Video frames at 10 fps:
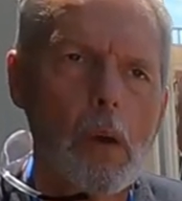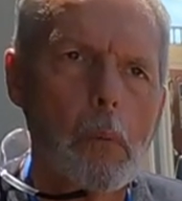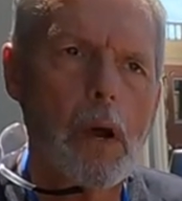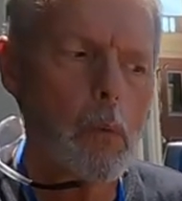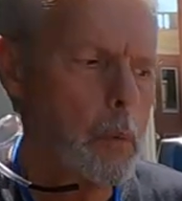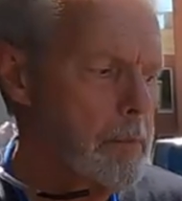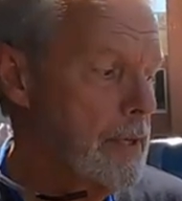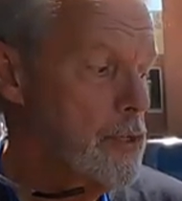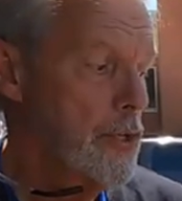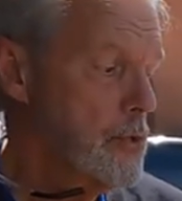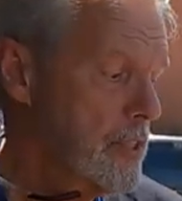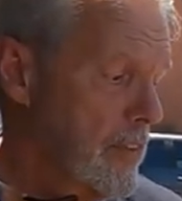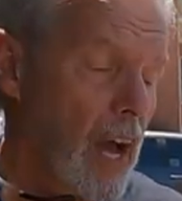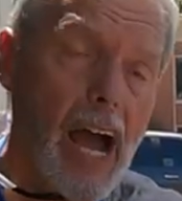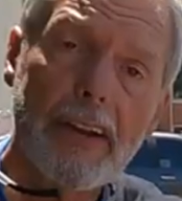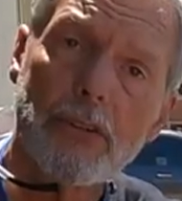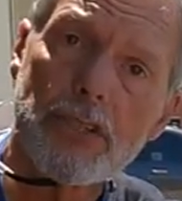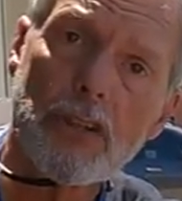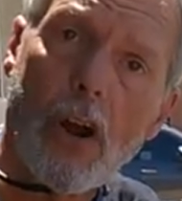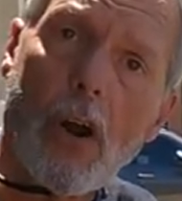Well, we've been using the
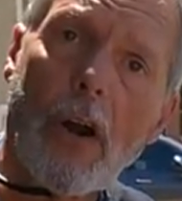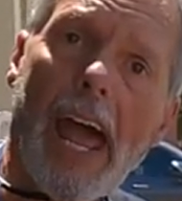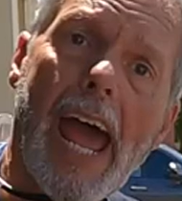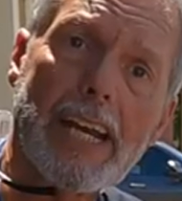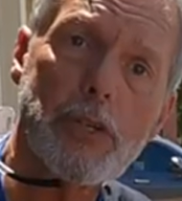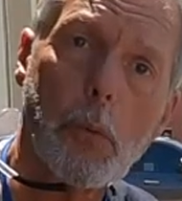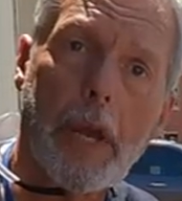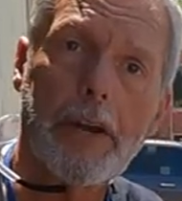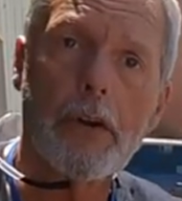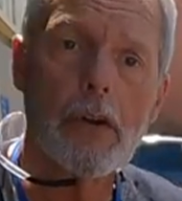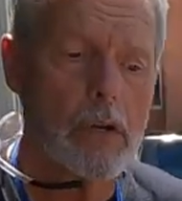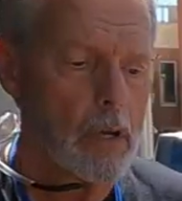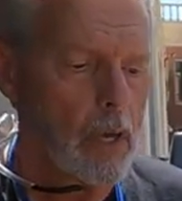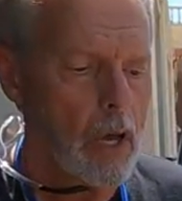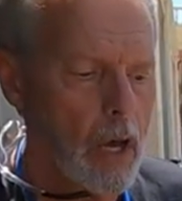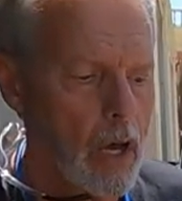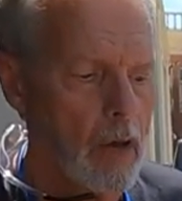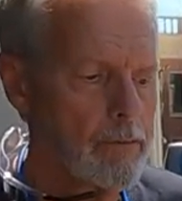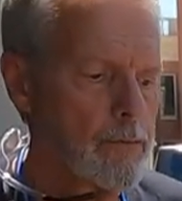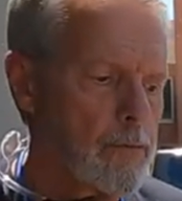Hydrastar actuator
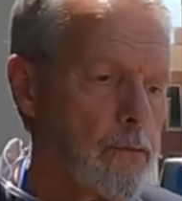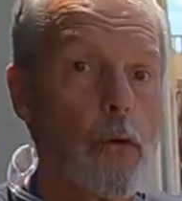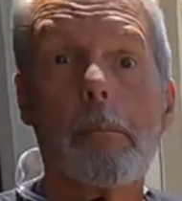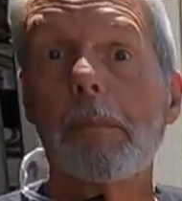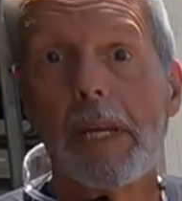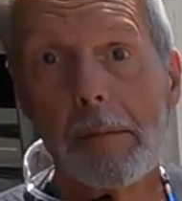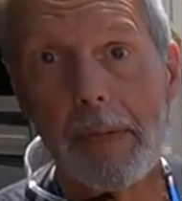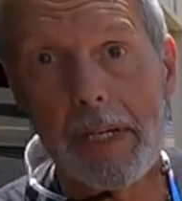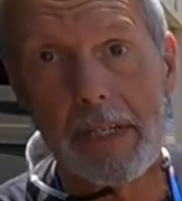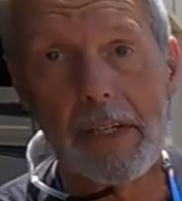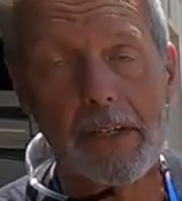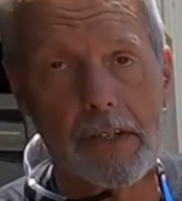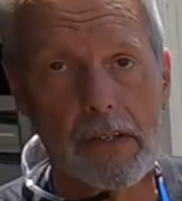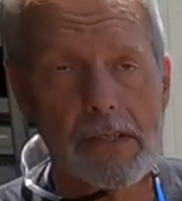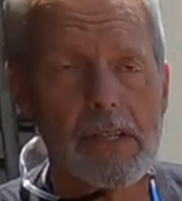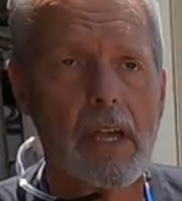uh, for many, many years.